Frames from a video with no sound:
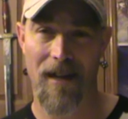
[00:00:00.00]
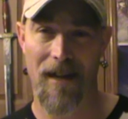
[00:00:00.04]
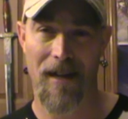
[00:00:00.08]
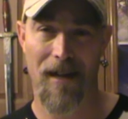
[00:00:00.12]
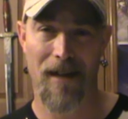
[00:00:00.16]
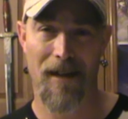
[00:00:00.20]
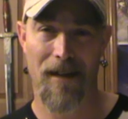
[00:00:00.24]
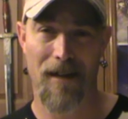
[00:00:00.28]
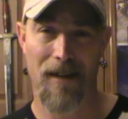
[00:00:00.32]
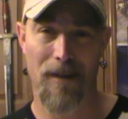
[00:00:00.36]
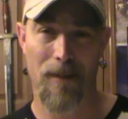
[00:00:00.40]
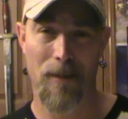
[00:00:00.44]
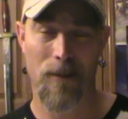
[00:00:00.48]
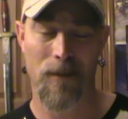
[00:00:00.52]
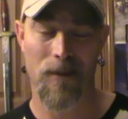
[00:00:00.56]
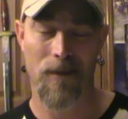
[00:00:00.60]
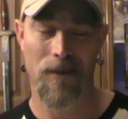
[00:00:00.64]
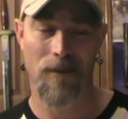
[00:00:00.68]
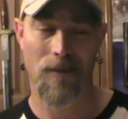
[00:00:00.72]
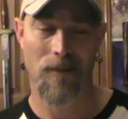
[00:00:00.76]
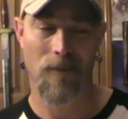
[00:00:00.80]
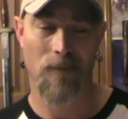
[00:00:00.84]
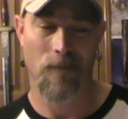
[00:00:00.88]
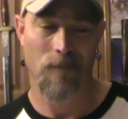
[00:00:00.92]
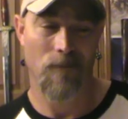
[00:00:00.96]

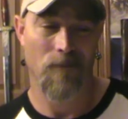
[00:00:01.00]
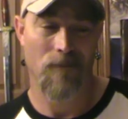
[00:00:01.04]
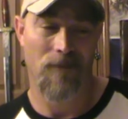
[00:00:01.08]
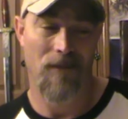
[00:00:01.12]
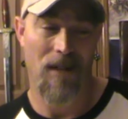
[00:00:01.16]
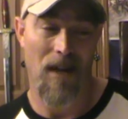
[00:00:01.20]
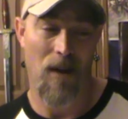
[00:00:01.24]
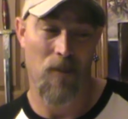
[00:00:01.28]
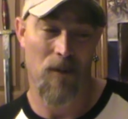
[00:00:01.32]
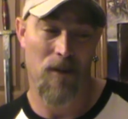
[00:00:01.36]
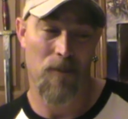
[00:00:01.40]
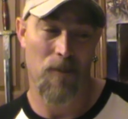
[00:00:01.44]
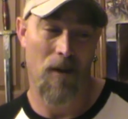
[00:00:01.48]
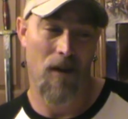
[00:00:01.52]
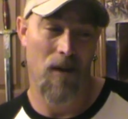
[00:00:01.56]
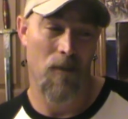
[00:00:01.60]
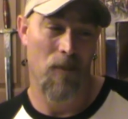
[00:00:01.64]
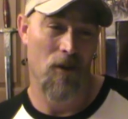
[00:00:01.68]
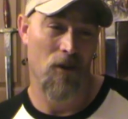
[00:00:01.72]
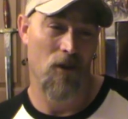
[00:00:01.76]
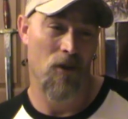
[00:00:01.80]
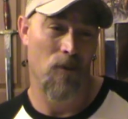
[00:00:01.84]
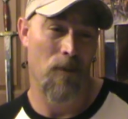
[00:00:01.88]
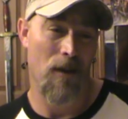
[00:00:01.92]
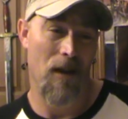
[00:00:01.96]
and that was pretty
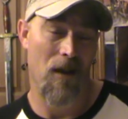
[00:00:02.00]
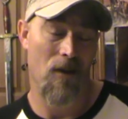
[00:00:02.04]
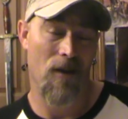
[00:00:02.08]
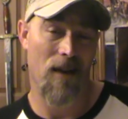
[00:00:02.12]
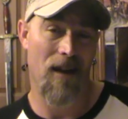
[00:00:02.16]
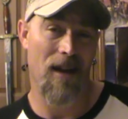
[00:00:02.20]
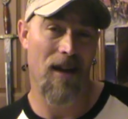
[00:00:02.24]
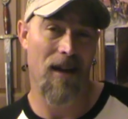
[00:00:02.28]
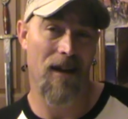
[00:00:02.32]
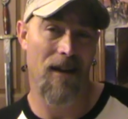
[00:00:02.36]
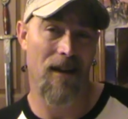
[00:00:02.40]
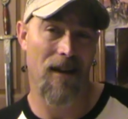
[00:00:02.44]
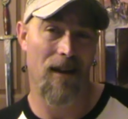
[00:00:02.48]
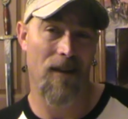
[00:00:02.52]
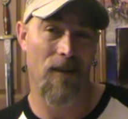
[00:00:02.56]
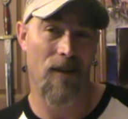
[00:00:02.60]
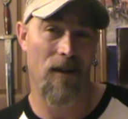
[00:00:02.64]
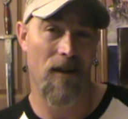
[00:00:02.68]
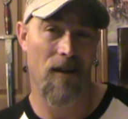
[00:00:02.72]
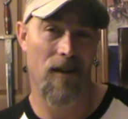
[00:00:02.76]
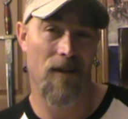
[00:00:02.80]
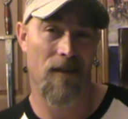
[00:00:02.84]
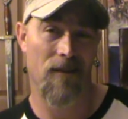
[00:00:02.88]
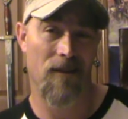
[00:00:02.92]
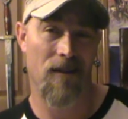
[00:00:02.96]
much about it. And
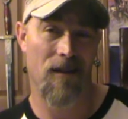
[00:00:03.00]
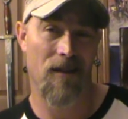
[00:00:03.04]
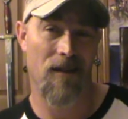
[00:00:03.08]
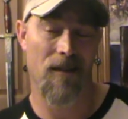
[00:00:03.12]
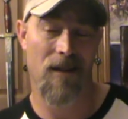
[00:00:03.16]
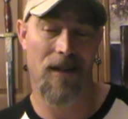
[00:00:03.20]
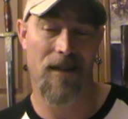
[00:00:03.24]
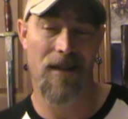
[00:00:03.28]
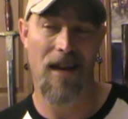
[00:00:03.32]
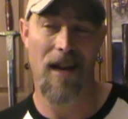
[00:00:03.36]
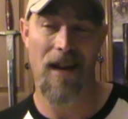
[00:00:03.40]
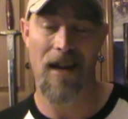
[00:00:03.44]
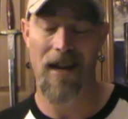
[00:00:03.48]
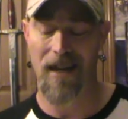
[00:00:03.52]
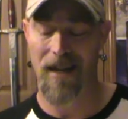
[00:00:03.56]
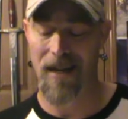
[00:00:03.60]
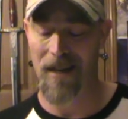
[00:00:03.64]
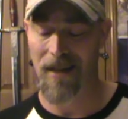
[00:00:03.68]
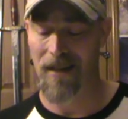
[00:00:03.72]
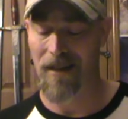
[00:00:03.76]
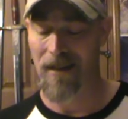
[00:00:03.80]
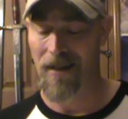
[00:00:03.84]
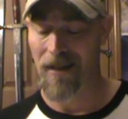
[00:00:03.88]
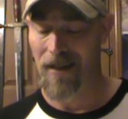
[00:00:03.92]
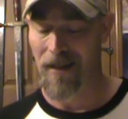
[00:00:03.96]
then
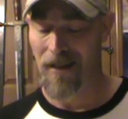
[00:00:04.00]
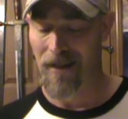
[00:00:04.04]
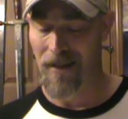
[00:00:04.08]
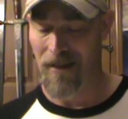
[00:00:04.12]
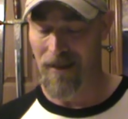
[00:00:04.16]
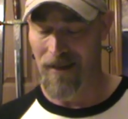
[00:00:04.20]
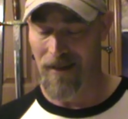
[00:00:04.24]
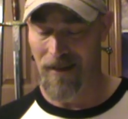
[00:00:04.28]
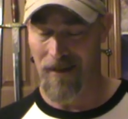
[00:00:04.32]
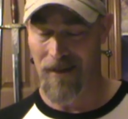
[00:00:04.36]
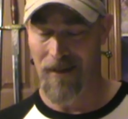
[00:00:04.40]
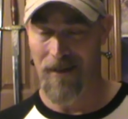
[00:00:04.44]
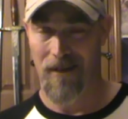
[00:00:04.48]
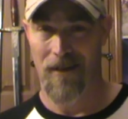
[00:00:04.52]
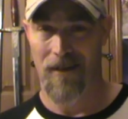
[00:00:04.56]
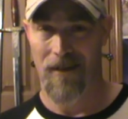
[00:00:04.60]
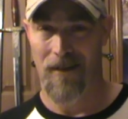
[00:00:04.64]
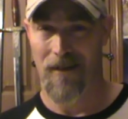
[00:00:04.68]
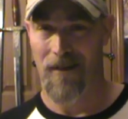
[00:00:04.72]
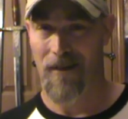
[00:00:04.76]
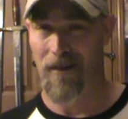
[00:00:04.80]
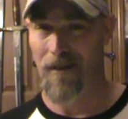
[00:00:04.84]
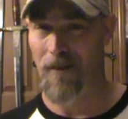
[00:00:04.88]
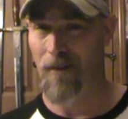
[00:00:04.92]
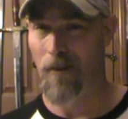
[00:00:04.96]
attaining
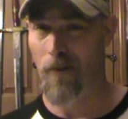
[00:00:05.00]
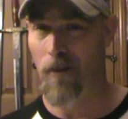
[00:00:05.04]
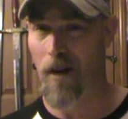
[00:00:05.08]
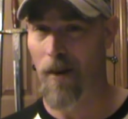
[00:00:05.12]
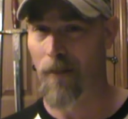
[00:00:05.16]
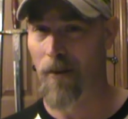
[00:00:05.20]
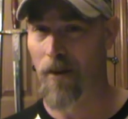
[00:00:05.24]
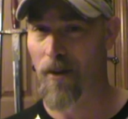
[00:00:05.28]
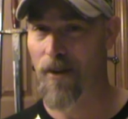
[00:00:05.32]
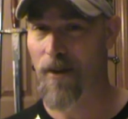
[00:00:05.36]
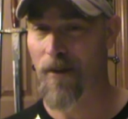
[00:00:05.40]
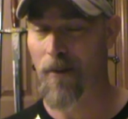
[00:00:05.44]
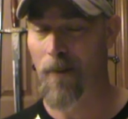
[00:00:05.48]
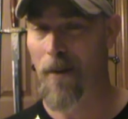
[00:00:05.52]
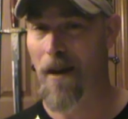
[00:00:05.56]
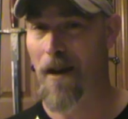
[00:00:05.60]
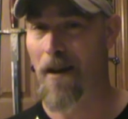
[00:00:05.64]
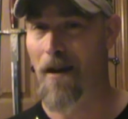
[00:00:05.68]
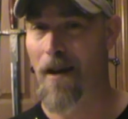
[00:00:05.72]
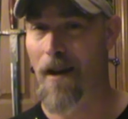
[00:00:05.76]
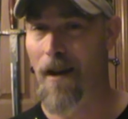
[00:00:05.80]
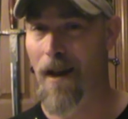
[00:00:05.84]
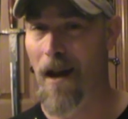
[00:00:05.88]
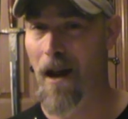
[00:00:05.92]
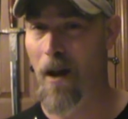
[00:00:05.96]
levels from
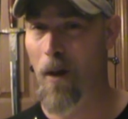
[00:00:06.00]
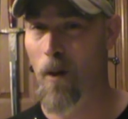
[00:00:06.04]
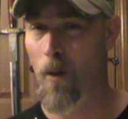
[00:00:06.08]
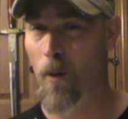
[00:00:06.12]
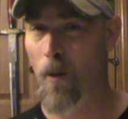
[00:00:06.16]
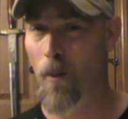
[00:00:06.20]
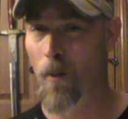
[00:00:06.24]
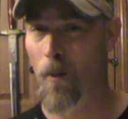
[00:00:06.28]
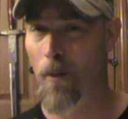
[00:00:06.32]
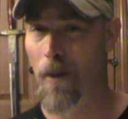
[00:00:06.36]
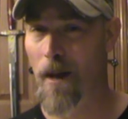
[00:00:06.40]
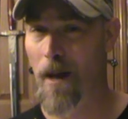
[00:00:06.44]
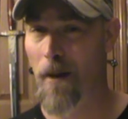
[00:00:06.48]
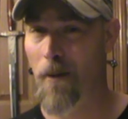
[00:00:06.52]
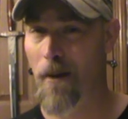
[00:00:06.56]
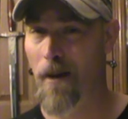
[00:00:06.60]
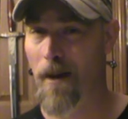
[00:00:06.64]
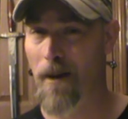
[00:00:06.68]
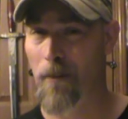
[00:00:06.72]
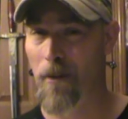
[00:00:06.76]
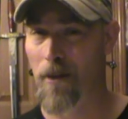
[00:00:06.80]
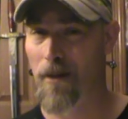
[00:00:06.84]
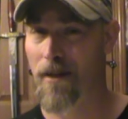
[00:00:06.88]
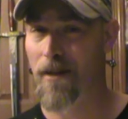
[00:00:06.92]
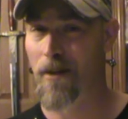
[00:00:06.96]
there on out, they were
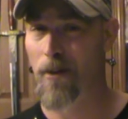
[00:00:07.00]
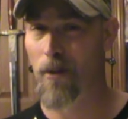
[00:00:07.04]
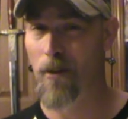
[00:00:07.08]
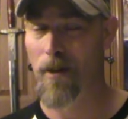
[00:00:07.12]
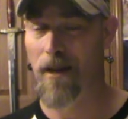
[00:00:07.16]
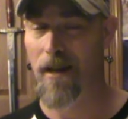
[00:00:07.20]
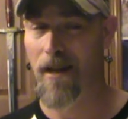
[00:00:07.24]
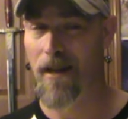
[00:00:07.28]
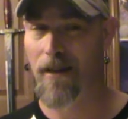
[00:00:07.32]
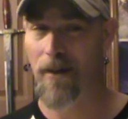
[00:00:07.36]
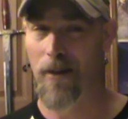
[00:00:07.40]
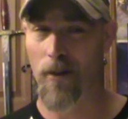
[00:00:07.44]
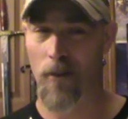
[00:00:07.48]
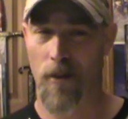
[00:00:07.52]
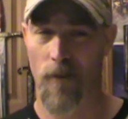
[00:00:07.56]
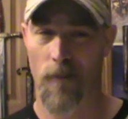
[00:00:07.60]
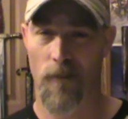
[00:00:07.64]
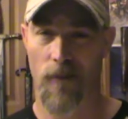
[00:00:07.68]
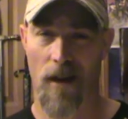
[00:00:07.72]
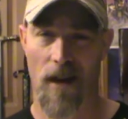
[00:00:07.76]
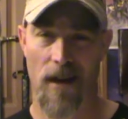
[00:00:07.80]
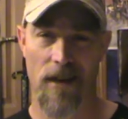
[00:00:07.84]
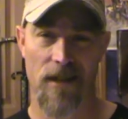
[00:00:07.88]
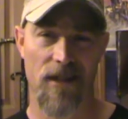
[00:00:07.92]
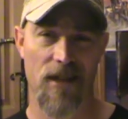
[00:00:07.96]
able to get their
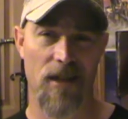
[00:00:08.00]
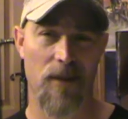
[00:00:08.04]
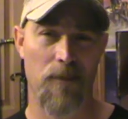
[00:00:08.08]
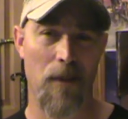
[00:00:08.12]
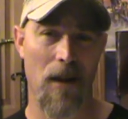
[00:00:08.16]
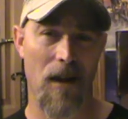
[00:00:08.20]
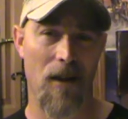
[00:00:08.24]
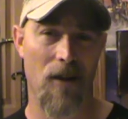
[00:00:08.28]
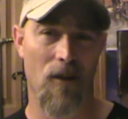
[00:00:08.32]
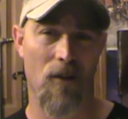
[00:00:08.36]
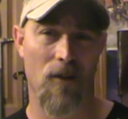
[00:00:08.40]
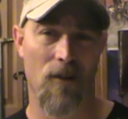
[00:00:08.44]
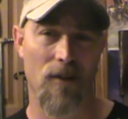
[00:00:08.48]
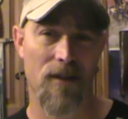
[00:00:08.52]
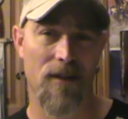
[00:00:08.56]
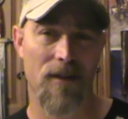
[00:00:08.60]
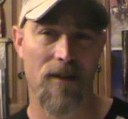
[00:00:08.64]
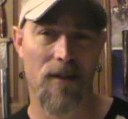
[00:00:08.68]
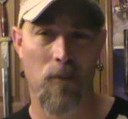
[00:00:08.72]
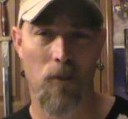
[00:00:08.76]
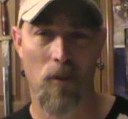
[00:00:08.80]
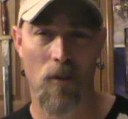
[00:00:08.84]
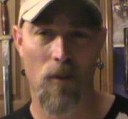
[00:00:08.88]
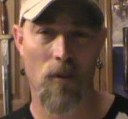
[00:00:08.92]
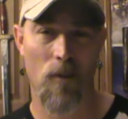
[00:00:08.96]
divine
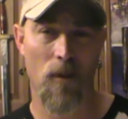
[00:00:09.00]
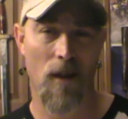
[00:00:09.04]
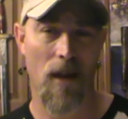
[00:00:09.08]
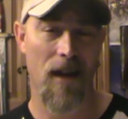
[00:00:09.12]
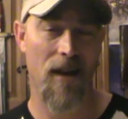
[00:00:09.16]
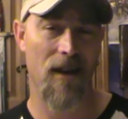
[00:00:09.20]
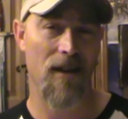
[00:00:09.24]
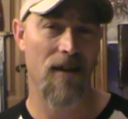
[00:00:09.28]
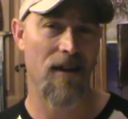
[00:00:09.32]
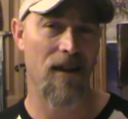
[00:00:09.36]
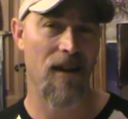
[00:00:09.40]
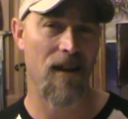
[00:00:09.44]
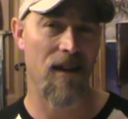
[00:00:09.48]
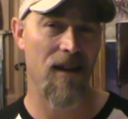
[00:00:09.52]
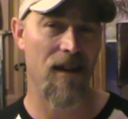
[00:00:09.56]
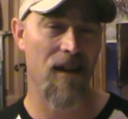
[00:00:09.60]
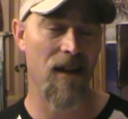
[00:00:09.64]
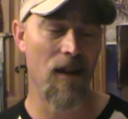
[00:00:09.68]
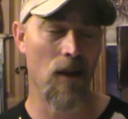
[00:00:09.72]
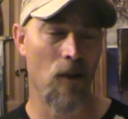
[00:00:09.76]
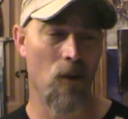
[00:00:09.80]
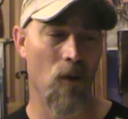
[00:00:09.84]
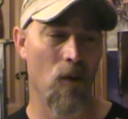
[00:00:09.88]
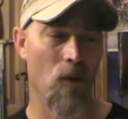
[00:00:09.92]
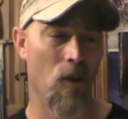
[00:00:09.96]
spells, where they could
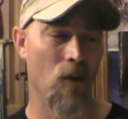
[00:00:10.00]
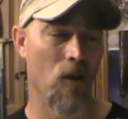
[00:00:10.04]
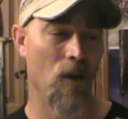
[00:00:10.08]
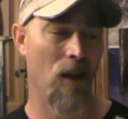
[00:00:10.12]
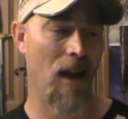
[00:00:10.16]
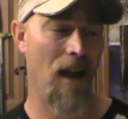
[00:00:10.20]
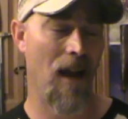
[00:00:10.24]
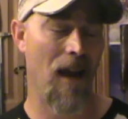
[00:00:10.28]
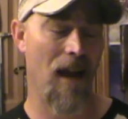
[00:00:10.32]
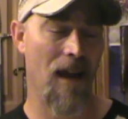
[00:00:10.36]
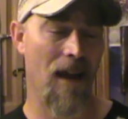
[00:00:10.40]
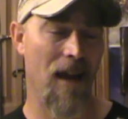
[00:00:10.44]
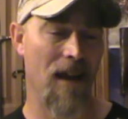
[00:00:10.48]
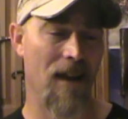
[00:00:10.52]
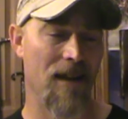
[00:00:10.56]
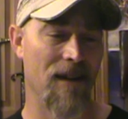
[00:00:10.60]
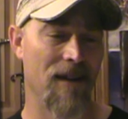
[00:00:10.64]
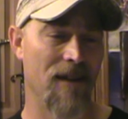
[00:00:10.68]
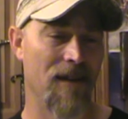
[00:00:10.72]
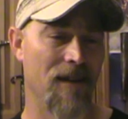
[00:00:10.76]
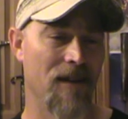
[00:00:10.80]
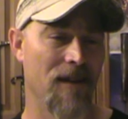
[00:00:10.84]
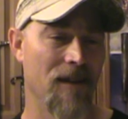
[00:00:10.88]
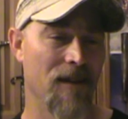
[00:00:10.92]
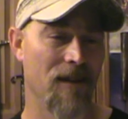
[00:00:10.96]
heal
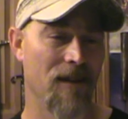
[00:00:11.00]
and